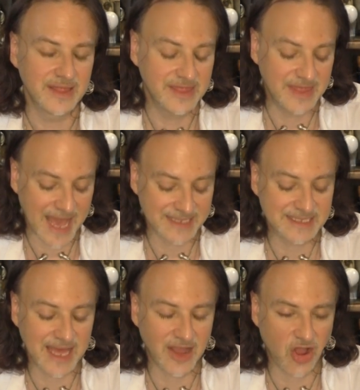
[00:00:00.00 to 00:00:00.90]

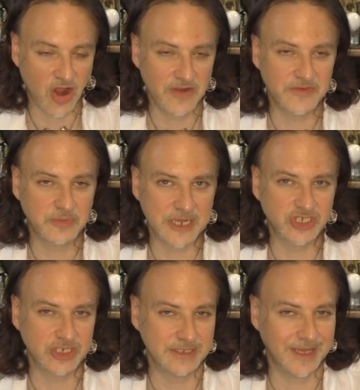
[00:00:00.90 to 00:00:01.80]
that's that card of
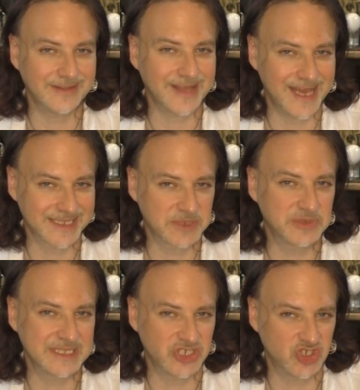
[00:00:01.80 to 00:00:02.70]
oppression in that last
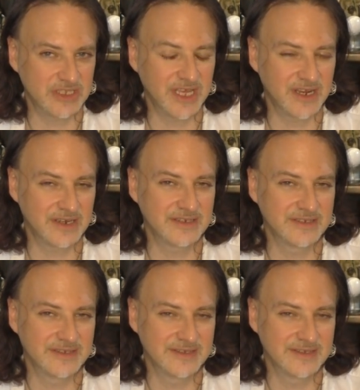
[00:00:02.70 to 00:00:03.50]
position there.